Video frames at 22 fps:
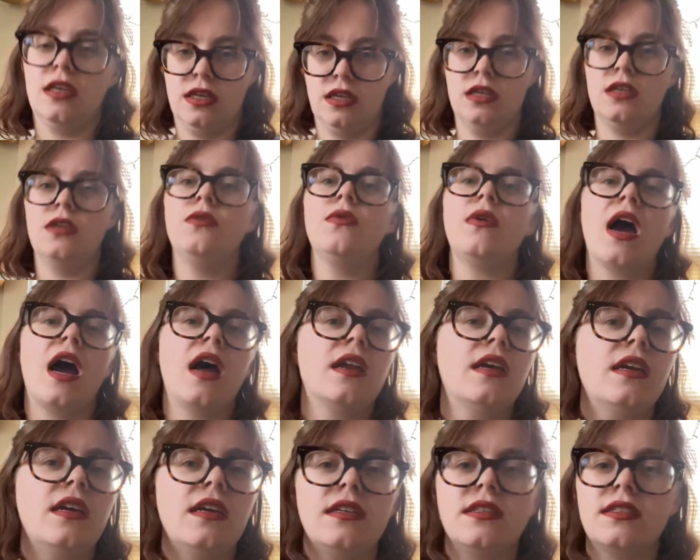you got
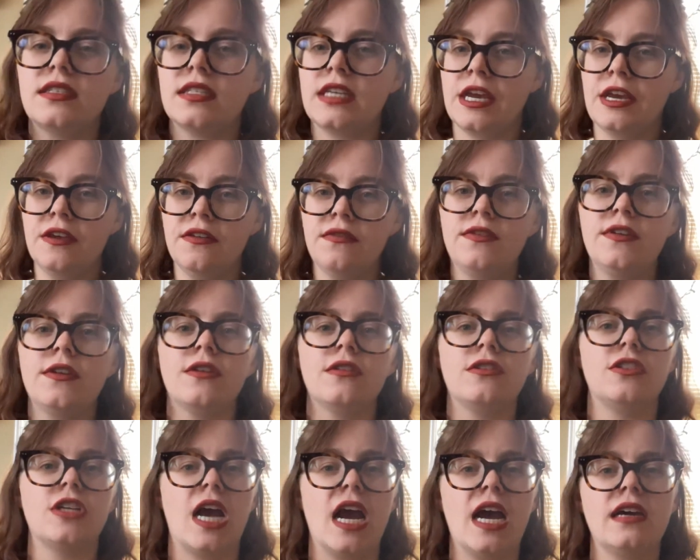it. Save your
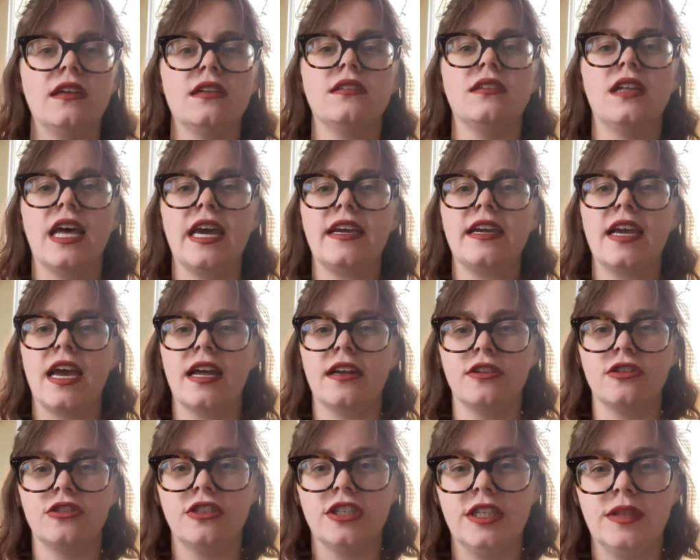childlike
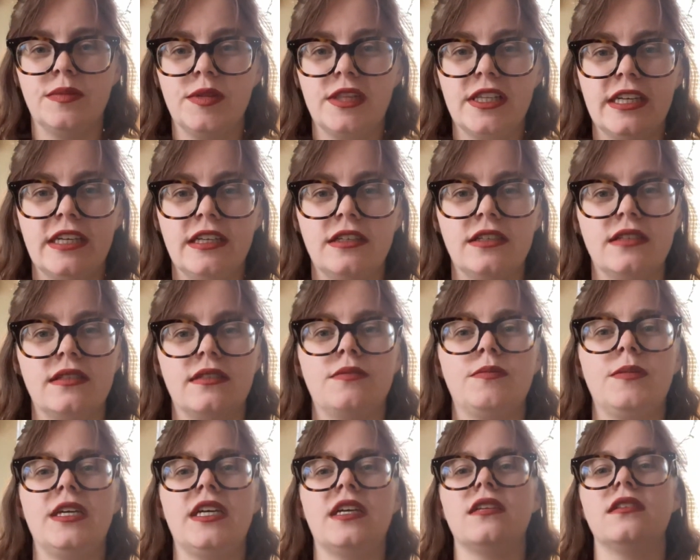energy, please,
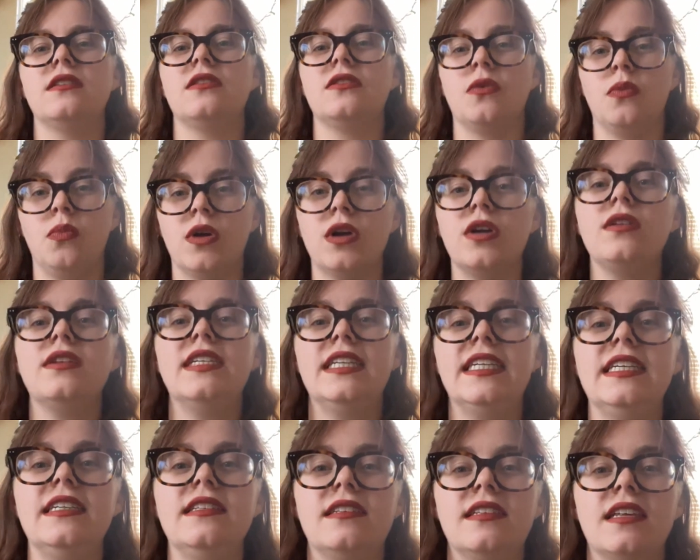because the world
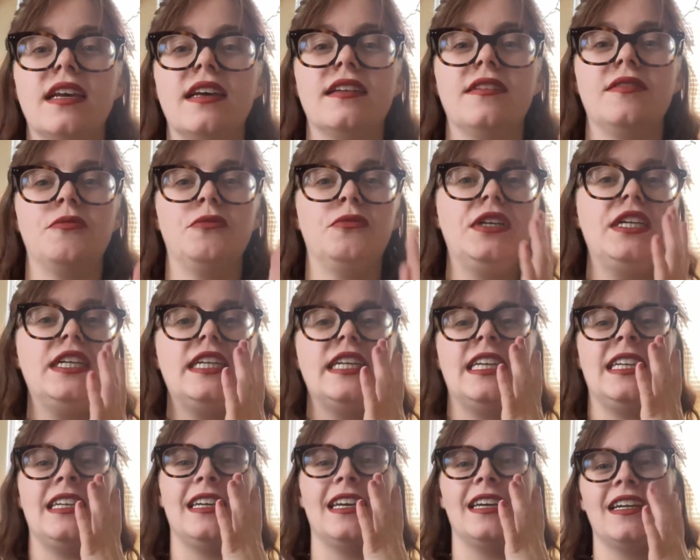needs it. We
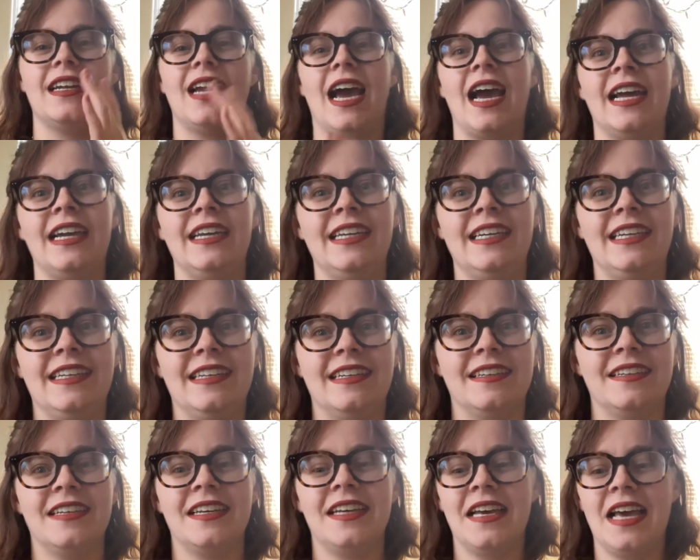need it. I
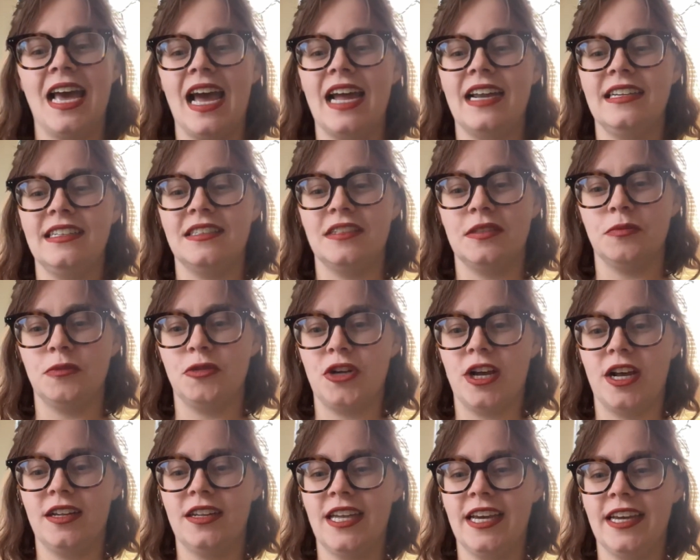need some
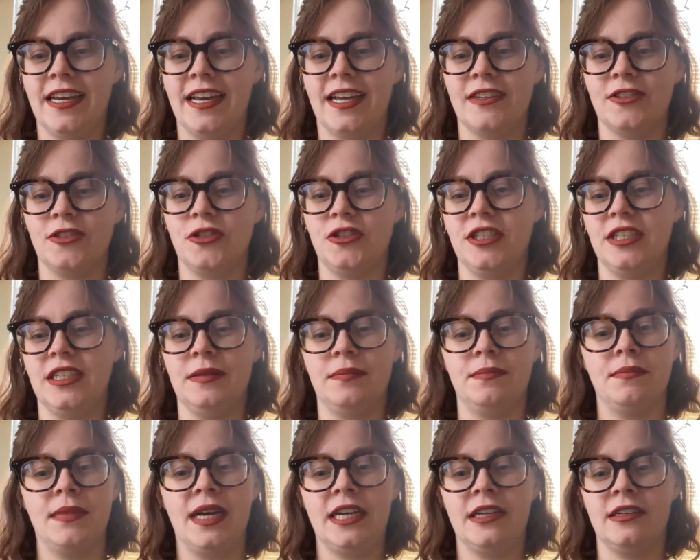childlike energy,
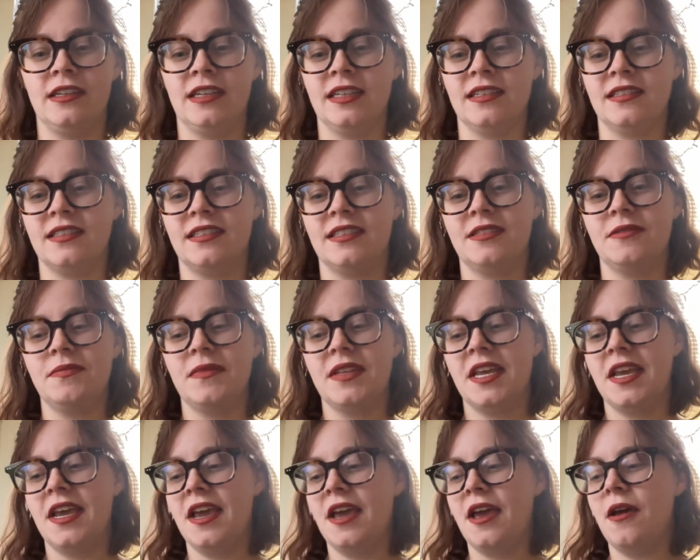my goodness.
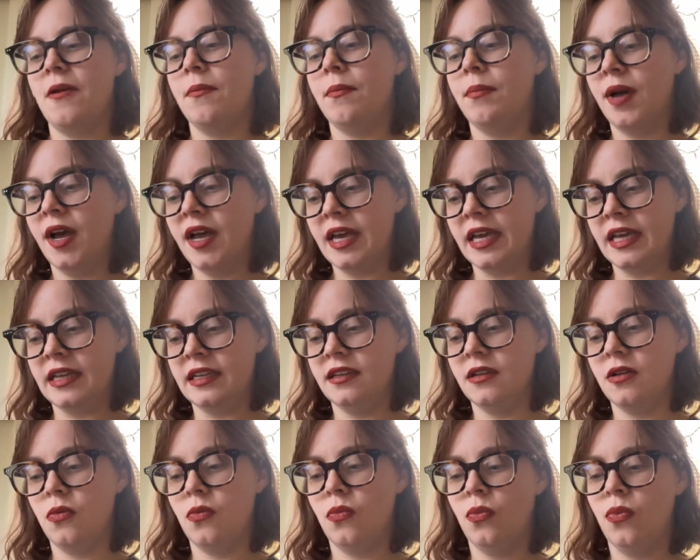
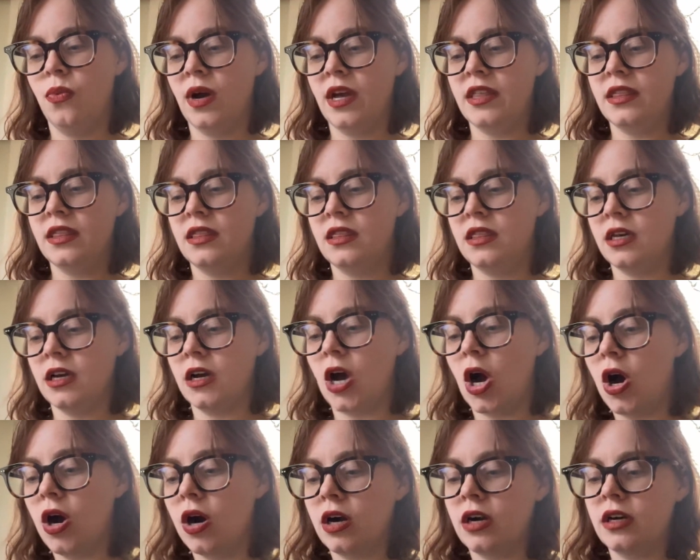But what the
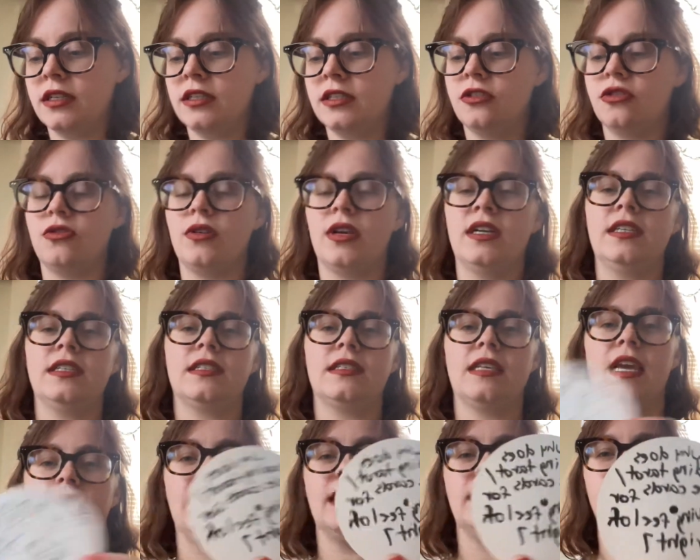card is trying to
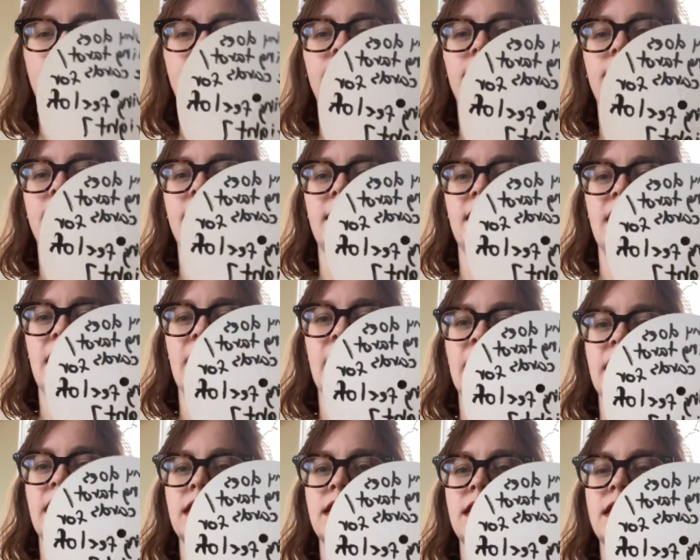say
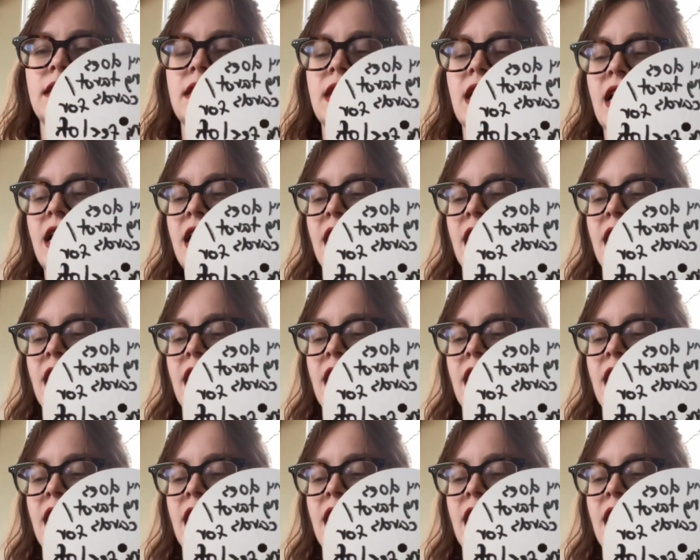is